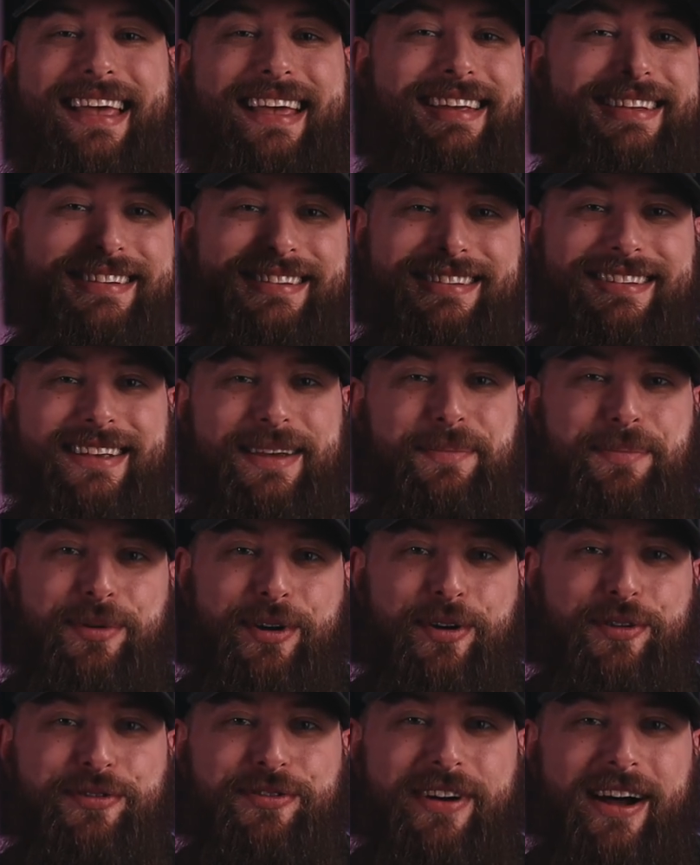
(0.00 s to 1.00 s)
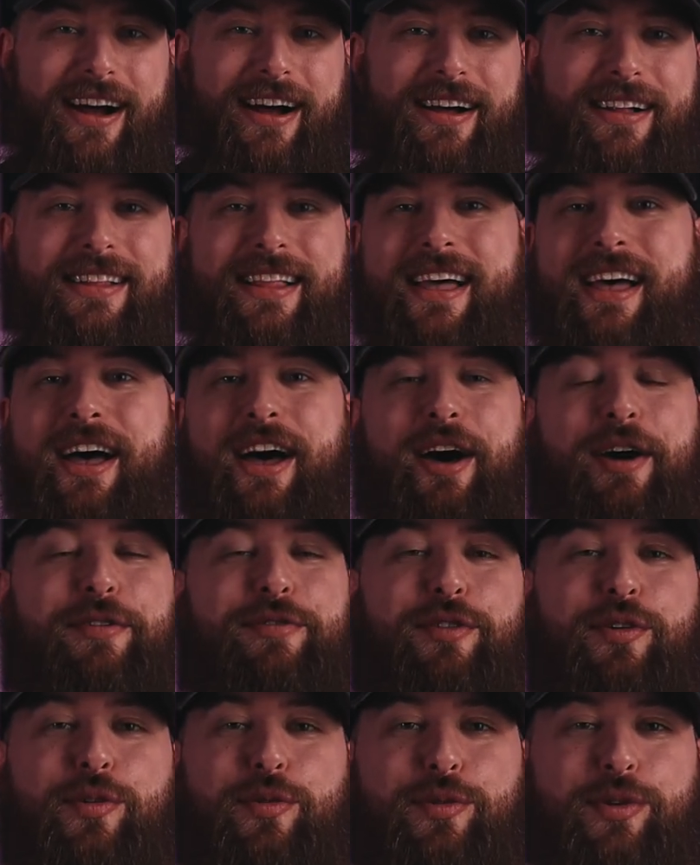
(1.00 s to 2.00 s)
a scent profile
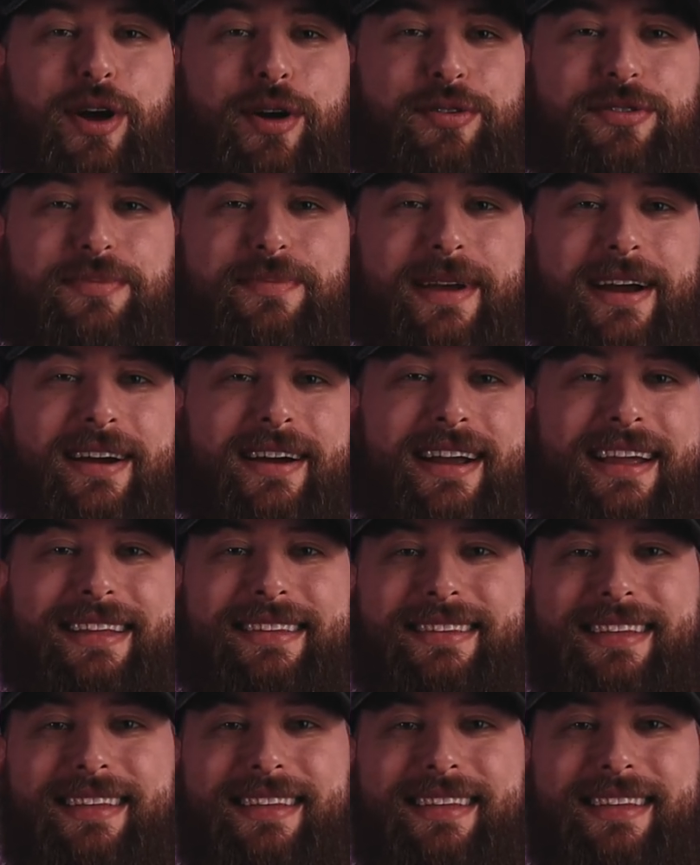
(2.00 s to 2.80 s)
of rosemary,